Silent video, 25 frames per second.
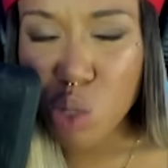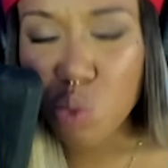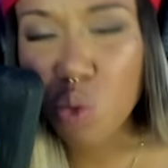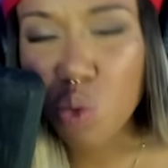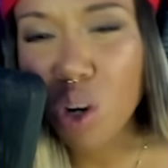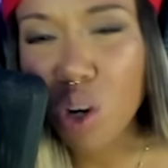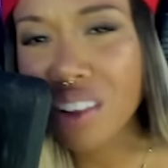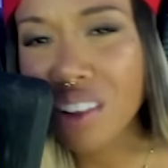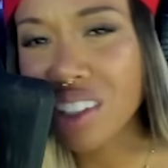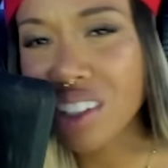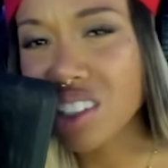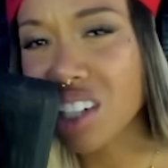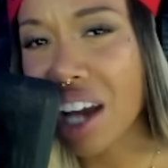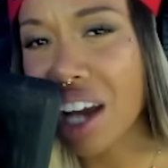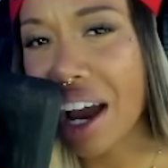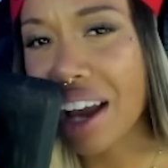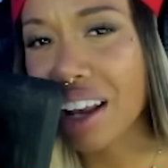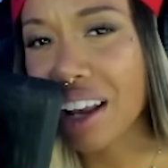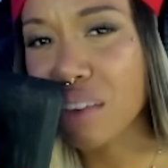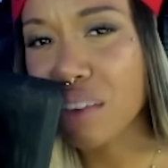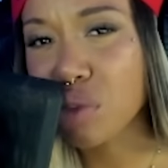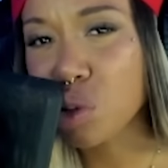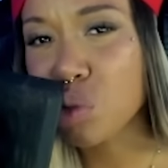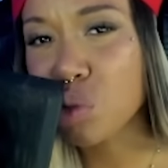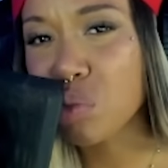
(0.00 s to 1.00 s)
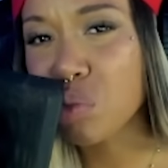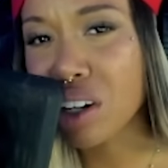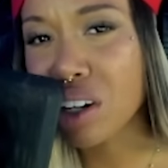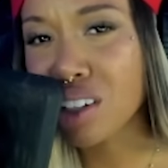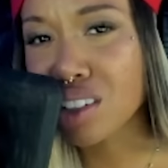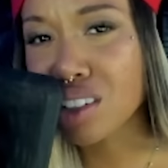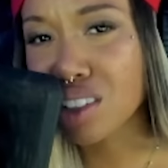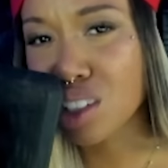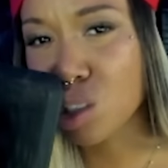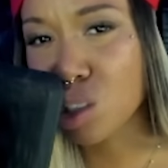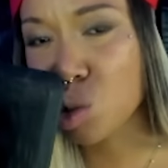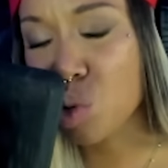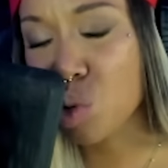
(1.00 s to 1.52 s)
One in the chat, if you've been in a
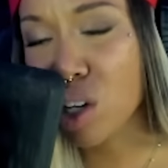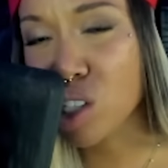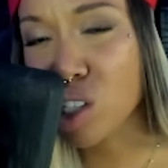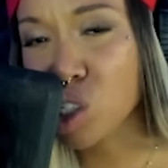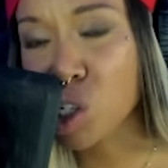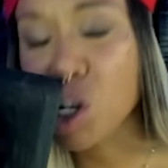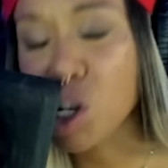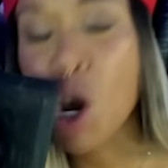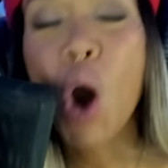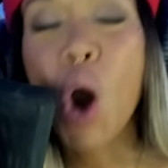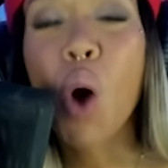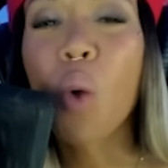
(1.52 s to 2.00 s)
situation